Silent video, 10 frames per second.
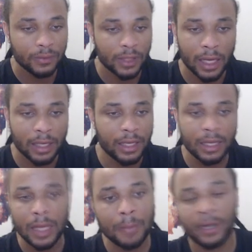And it,
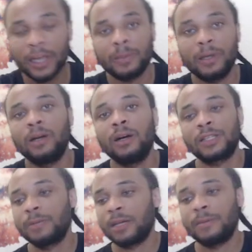it breaks my heart.
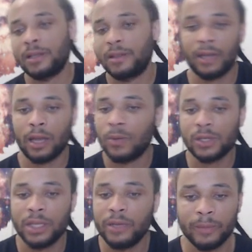Sometimes I think I
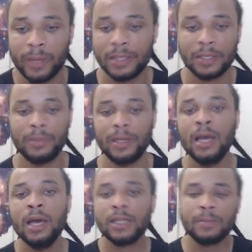wasn't even meant to be.
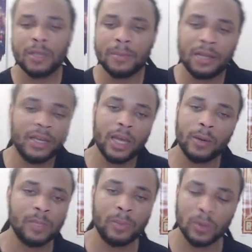Sometimes I think I
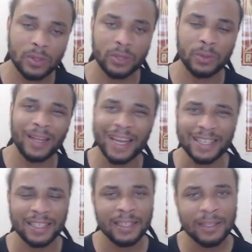was born too
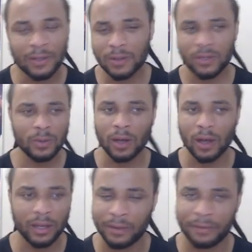late. Not too
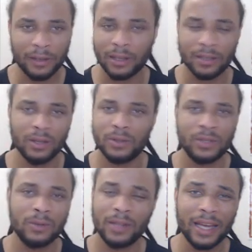early. Fuck it. No,
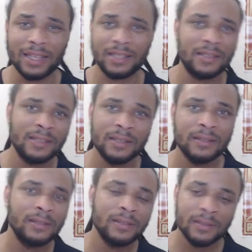too late.
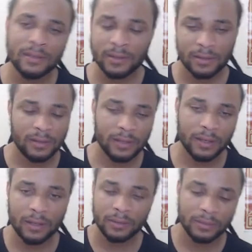You know?